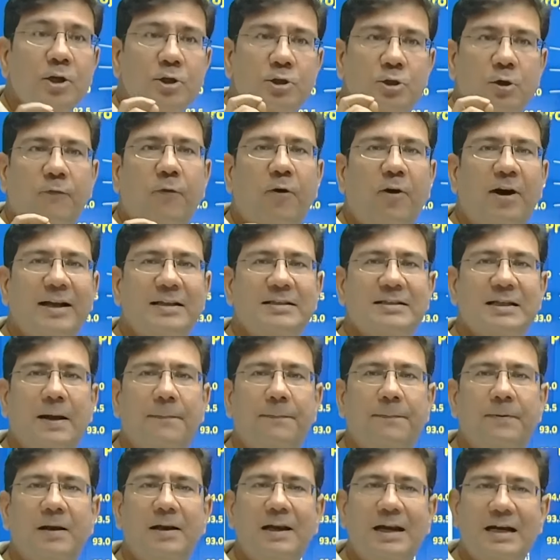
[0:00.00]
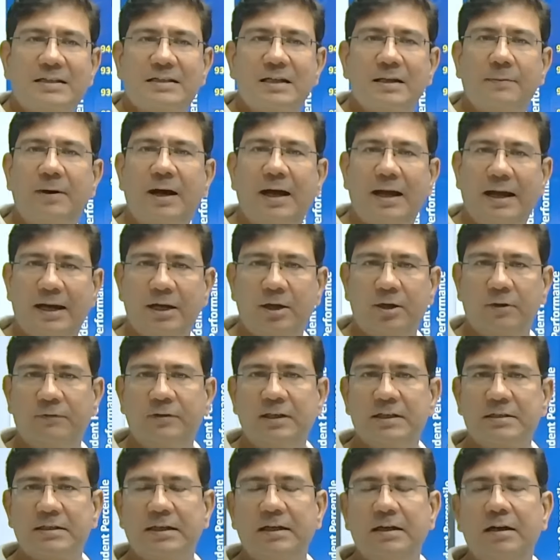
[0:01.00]
So for example, let's say by end
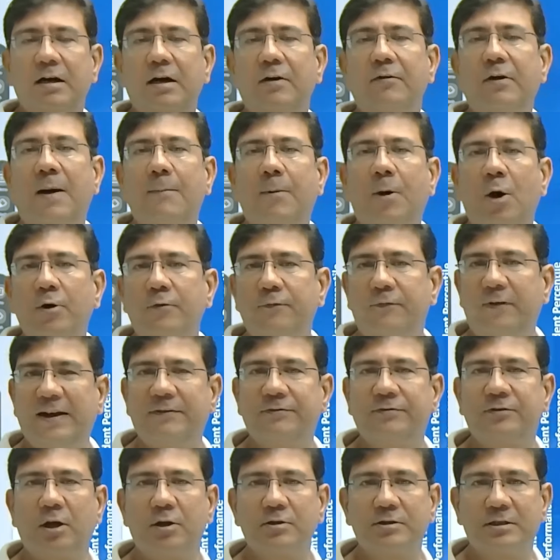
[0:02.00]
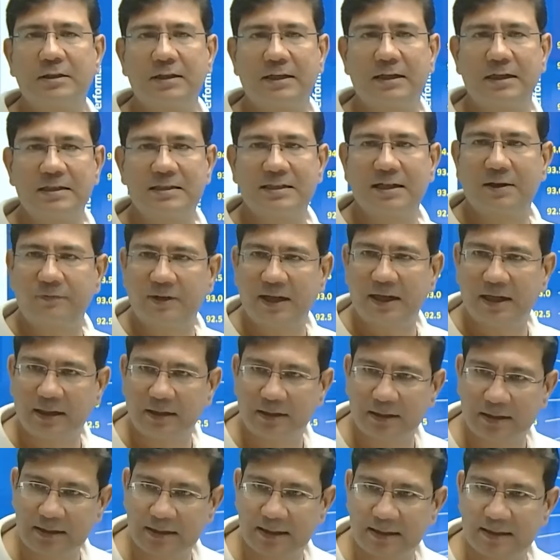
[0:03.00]
of this year, about 5,000 have
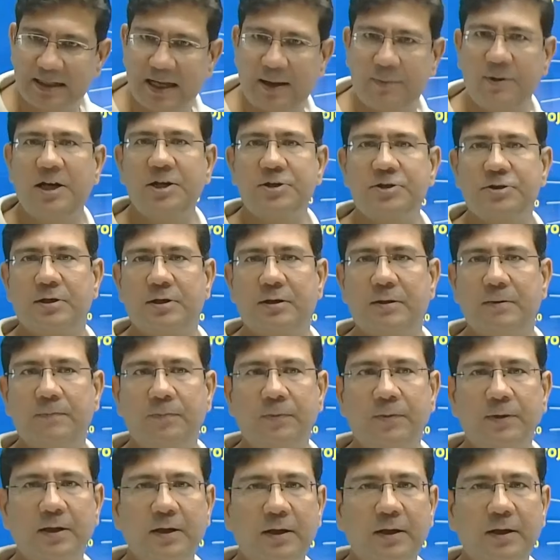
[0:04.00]
taken this examination.